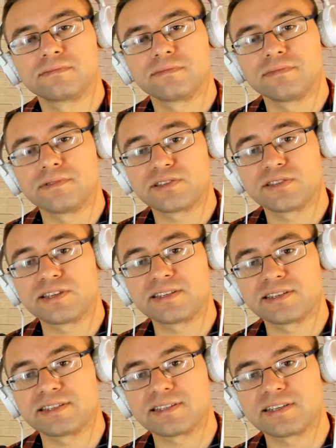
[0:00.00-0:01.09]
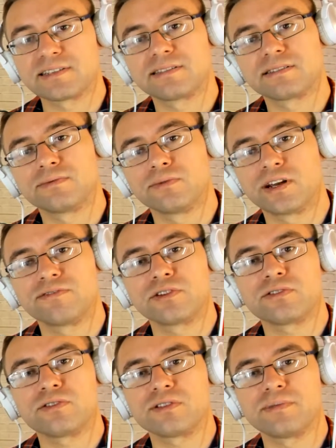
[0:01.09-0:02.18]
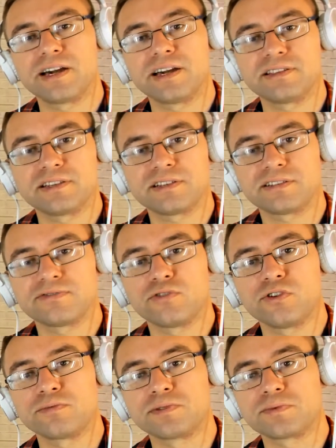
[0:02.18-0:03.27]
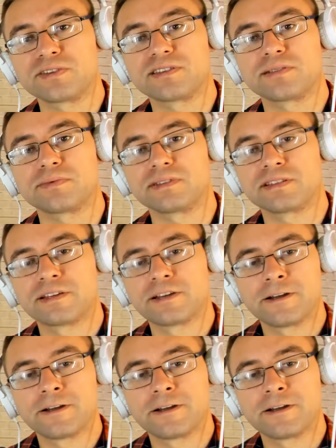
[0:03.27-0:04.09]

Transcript: these things exist, whatever you call them, ideals, forms, principles.